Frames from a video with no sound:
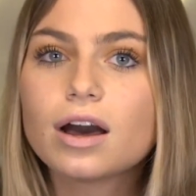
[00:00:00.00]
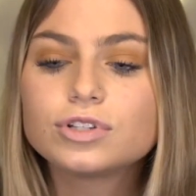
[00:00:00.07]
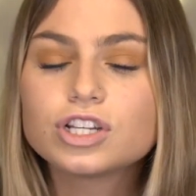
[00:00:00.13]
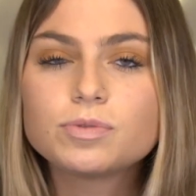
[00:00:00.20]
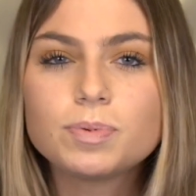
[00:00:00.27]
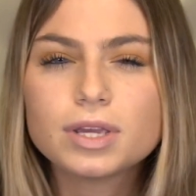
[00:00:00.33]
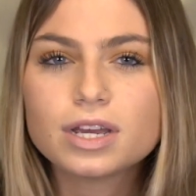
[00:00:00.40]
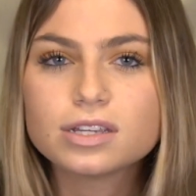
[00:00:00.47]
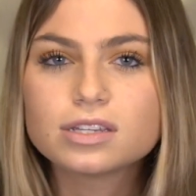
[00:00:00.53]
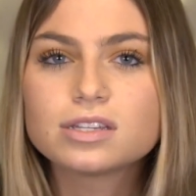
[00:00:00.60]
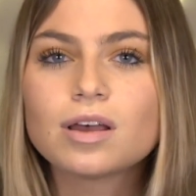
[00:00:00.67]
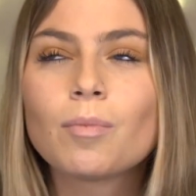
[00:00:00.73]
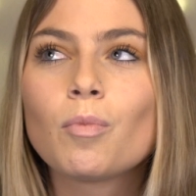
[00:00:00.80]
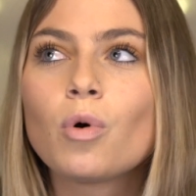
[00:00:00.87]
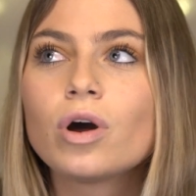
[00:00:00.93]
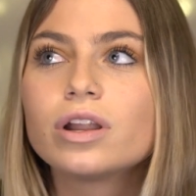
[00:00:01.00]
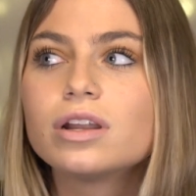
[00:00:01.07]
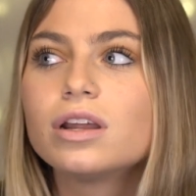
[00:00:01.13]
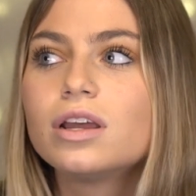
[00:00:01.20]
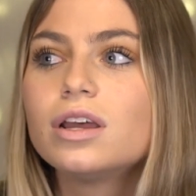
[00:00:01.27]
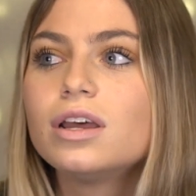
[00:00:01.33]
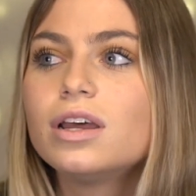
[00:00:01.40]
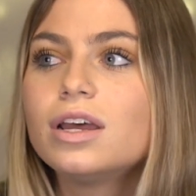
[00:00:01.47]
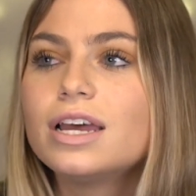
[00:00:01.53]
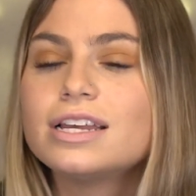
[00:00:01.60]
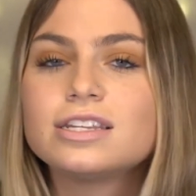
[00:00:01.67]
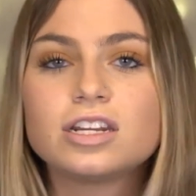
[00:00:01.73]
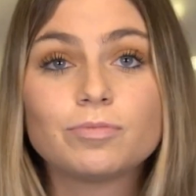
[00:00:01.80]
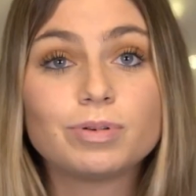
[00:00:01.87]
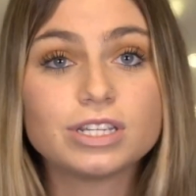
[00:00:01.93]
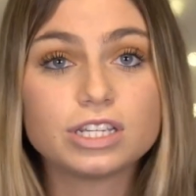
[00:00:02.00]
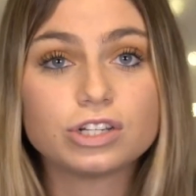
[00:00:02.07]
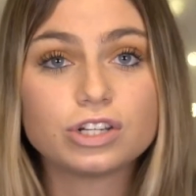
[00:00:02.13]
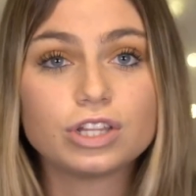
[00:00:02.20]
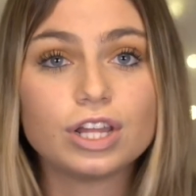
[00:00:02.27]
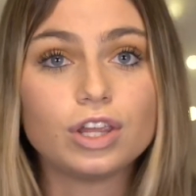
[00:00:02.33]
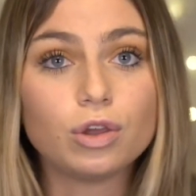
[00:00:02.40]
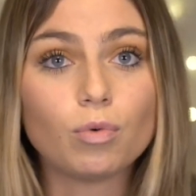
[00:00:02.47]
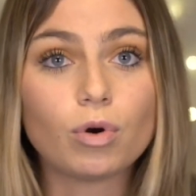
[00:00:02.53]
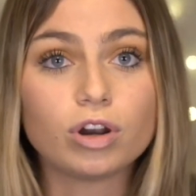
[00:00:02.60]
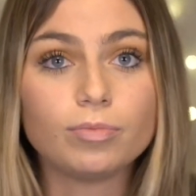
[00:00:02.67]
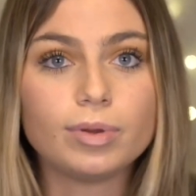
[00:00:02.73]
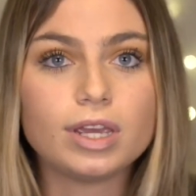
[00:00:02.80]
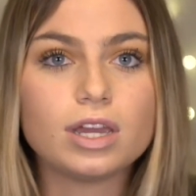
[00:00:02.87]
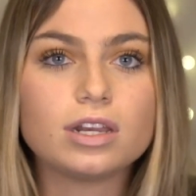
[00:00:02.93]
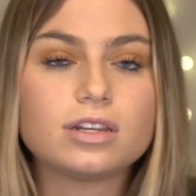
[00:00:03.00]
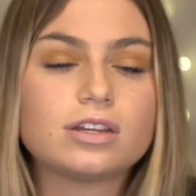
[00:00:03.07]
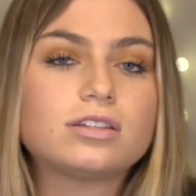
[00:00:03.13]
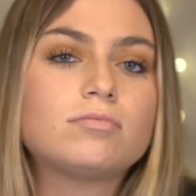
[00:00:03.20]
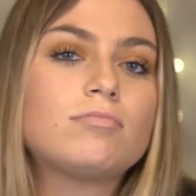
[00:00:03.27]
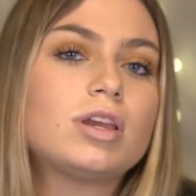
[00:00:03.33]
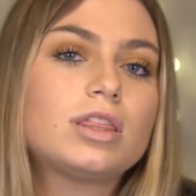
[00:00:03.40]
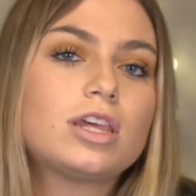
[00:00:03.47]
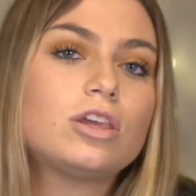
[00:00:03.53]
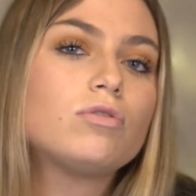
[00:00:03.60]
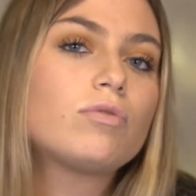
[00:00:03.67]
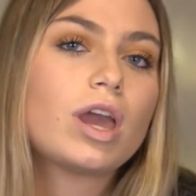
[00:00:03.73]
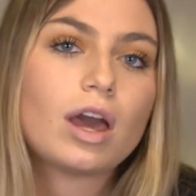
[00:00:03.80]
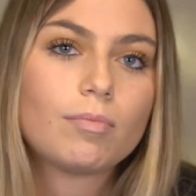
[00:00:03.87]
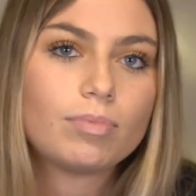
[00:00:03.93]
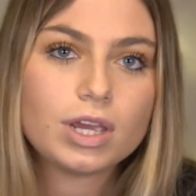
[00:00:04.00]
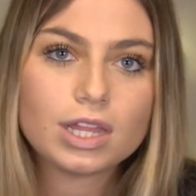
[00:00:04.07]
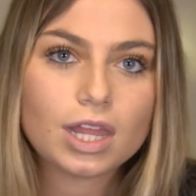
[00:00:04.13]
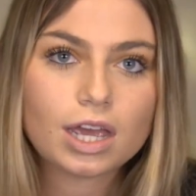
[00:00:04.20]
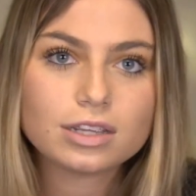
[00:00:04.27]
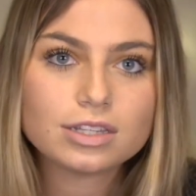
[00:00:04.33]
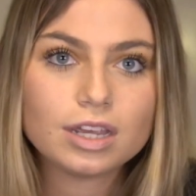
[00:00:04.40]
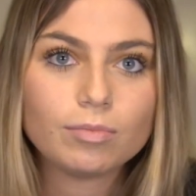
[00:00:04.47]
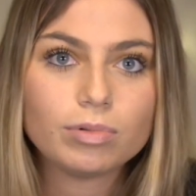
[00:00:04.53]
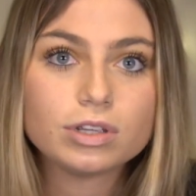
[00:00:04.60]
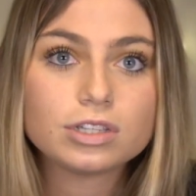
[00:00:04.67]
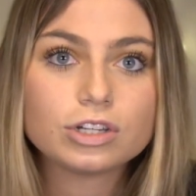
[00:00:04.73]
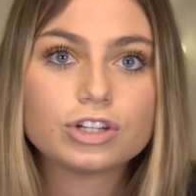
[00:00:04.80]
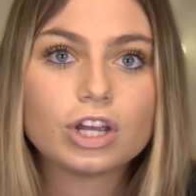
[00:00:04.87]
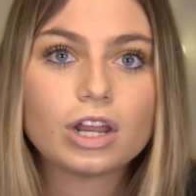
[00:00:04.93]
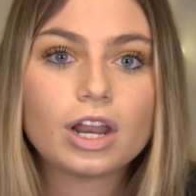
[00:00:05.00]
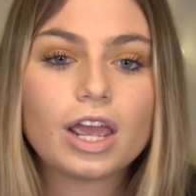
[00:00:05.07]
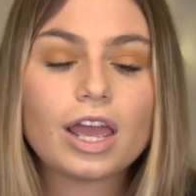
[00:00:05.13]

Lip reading: Just because someone is in a position that you want to be in doesn't mean that you can't be in that same position.